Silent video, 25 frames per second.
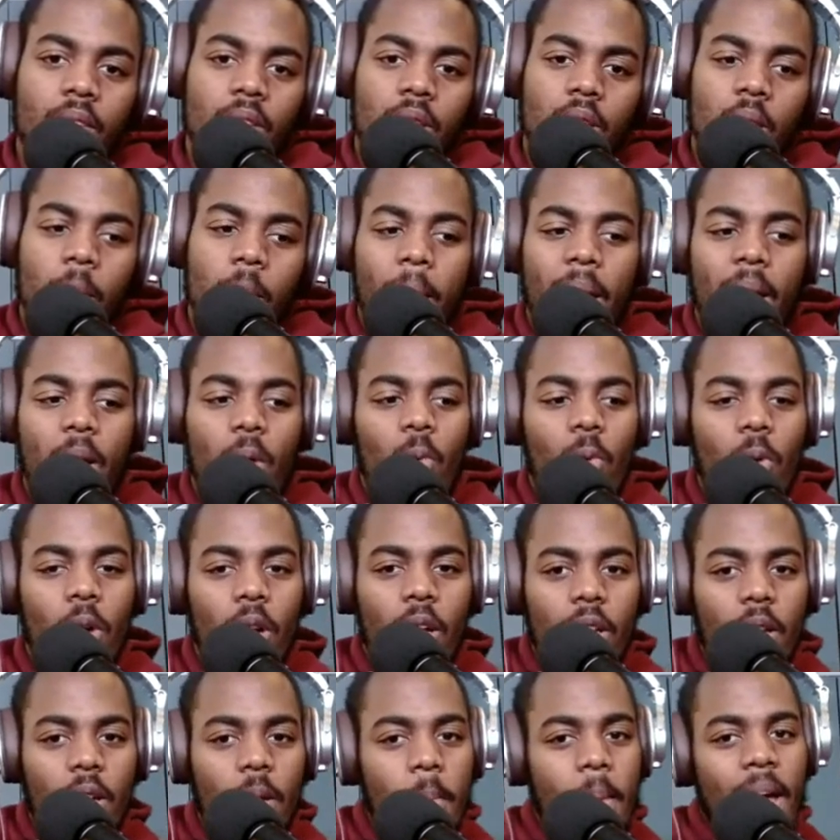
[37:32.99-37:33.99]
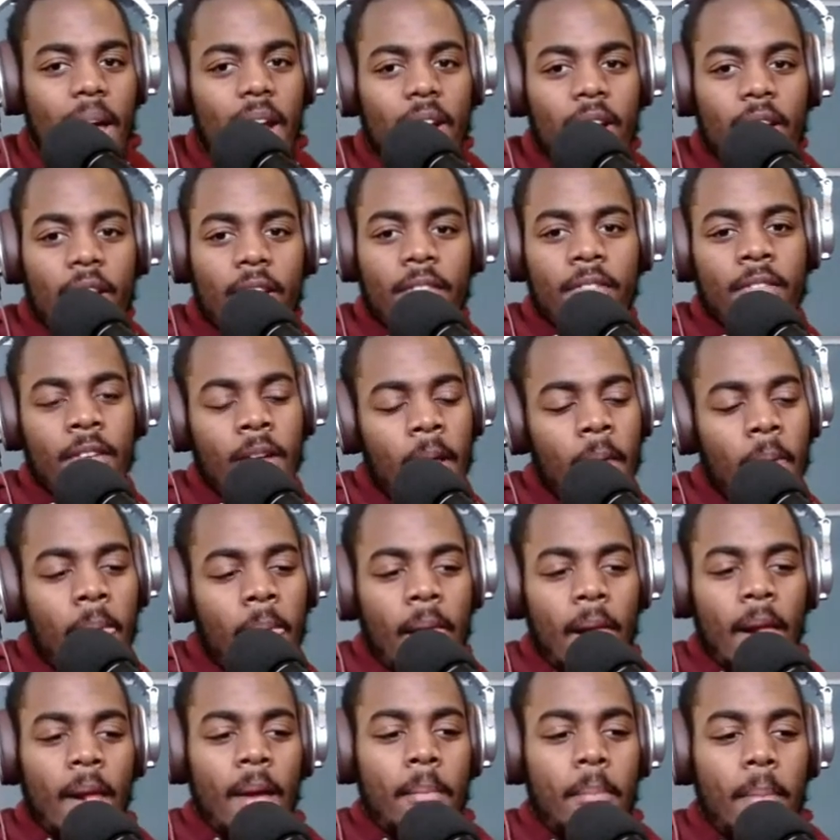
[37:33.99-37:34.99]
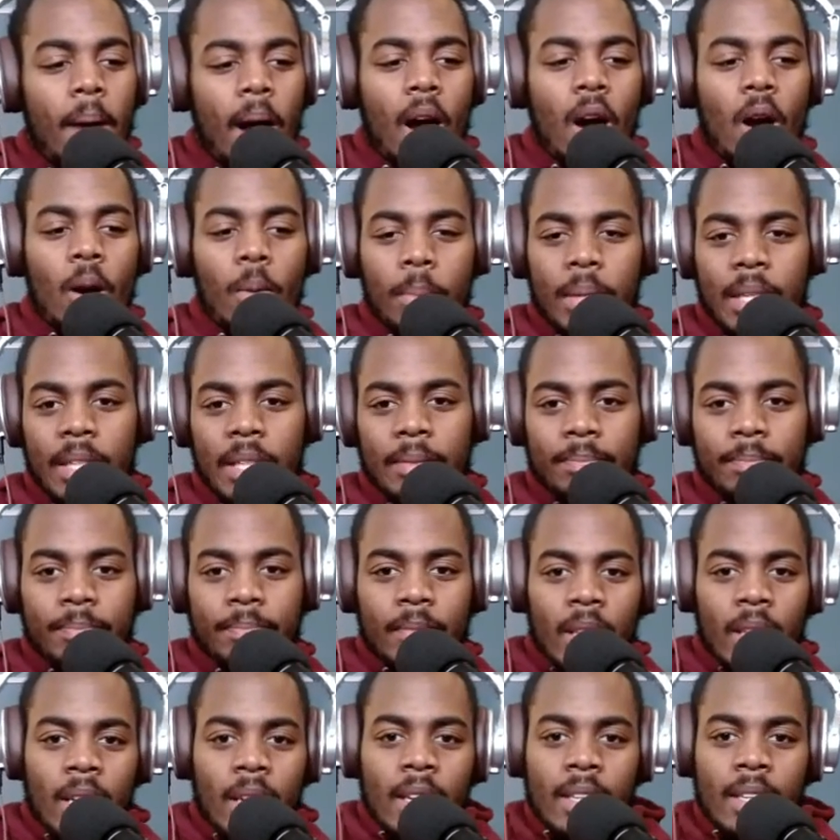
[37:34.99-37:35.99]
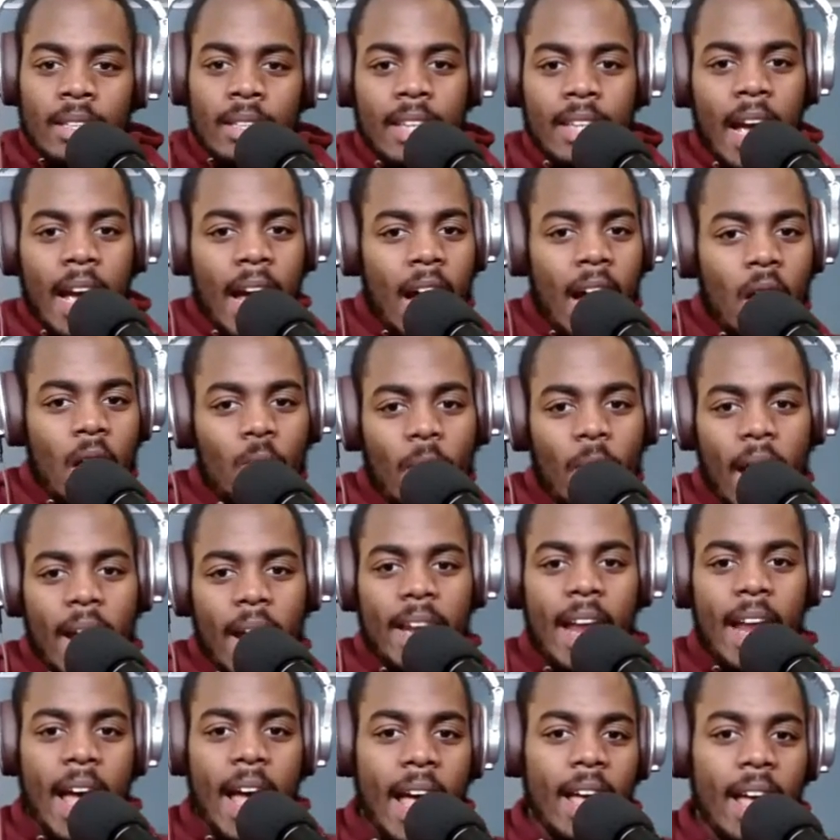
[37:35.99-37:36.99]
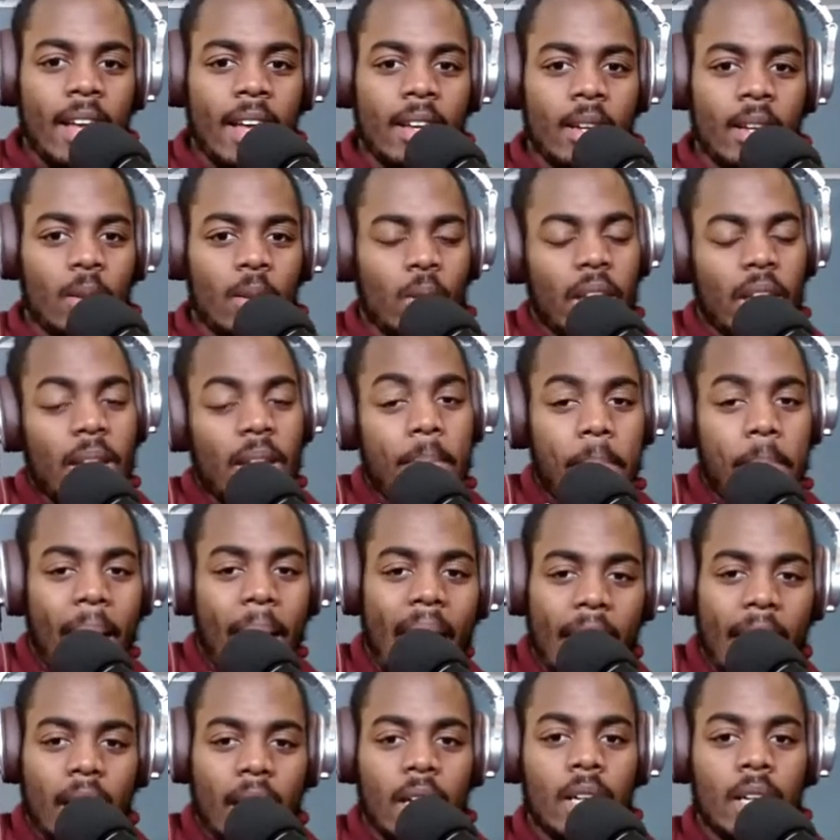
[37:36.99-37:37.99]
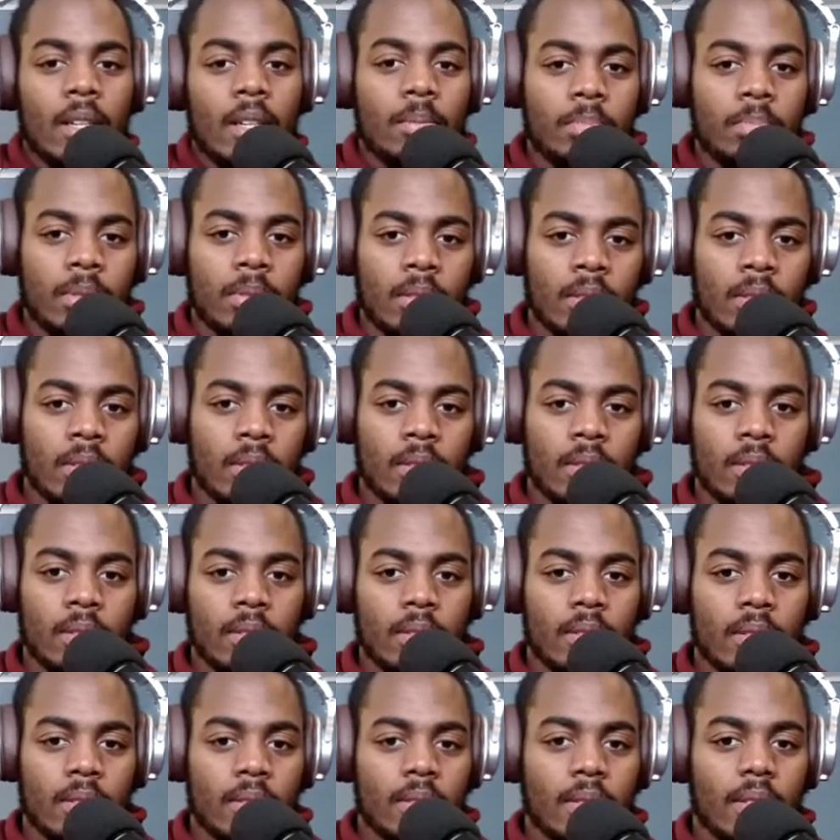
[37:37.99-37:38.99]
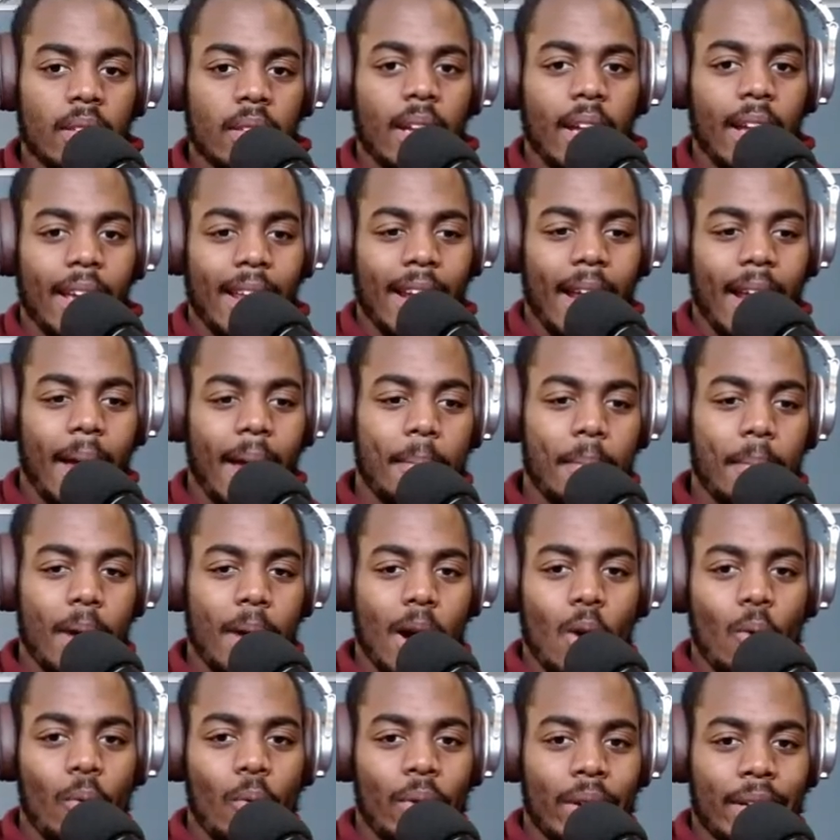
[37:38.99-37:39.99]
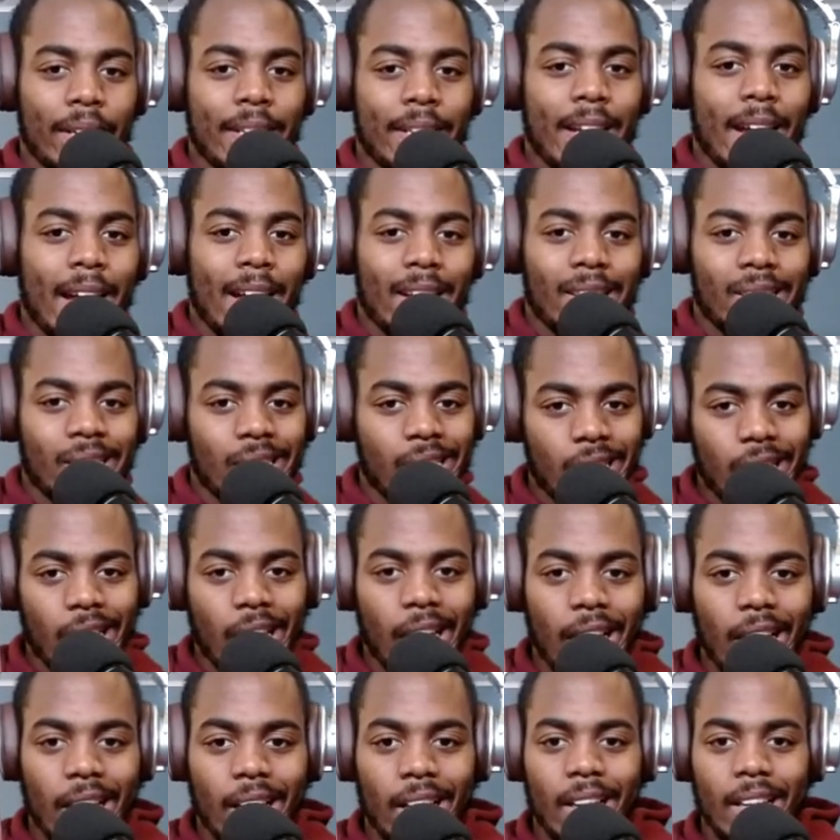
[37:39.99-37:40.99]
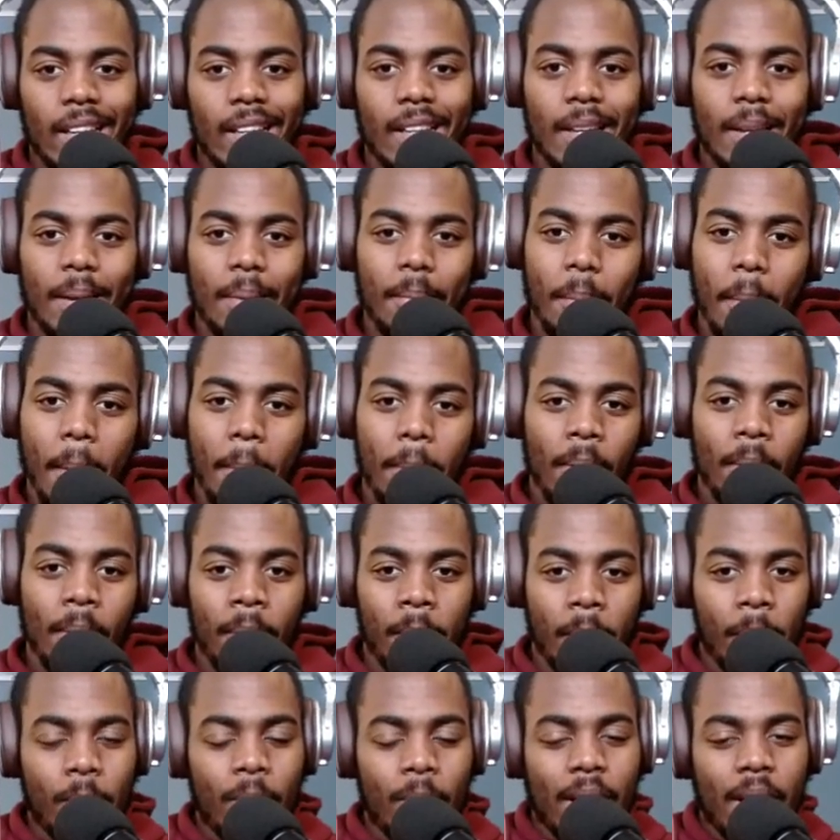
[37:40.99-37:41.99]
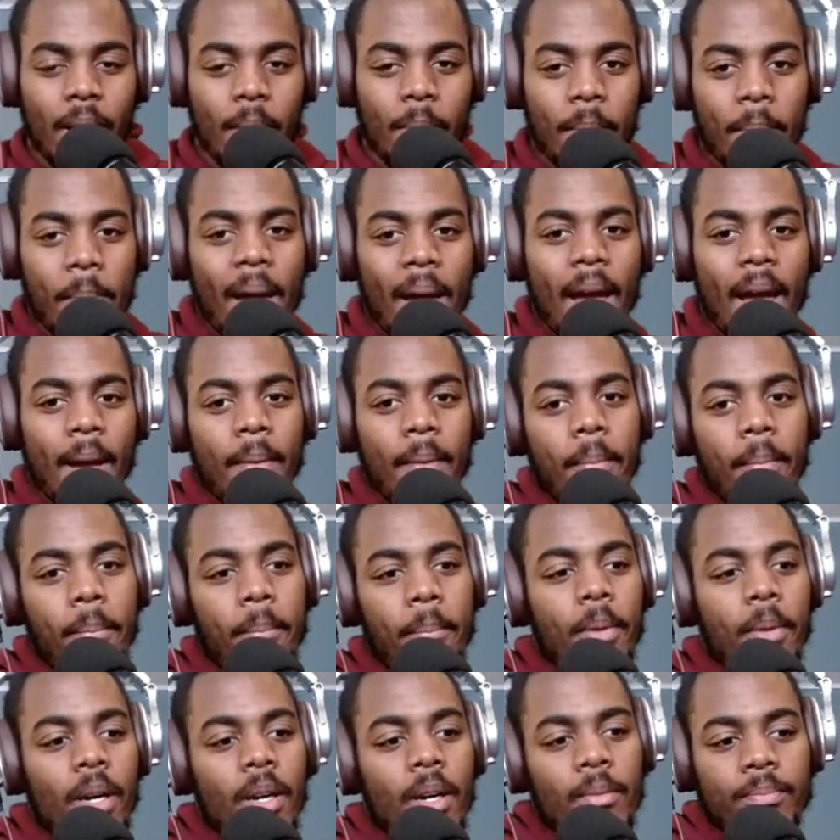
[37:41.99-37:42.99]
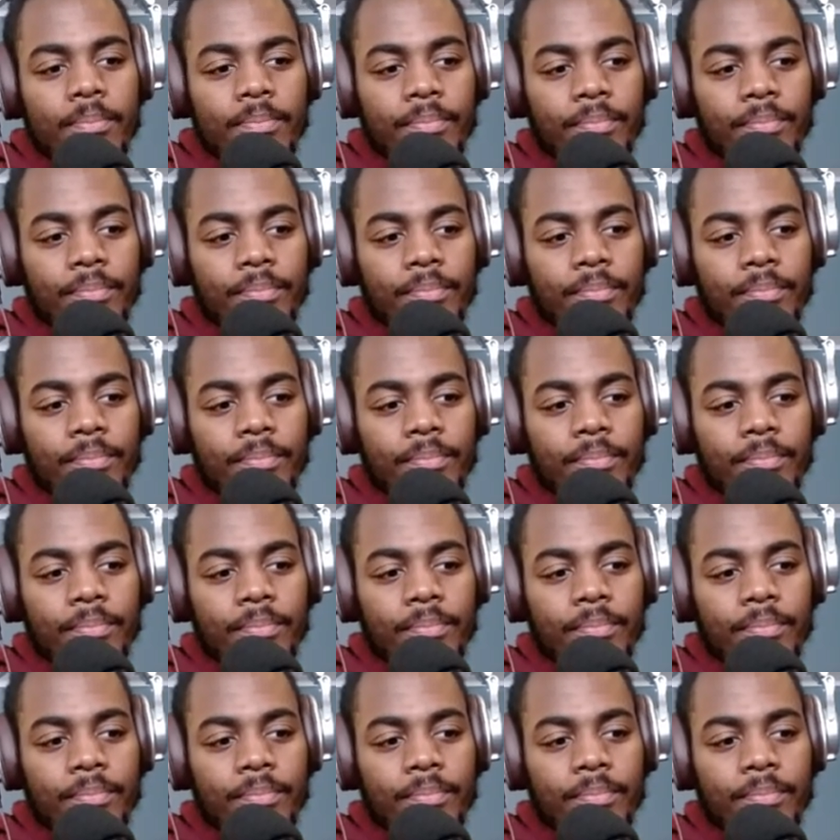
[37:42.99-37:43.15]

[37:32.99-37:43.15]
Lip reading: No matter if my homie down right now, he back up, and I'ma hold it down till the end. My boy coming back. But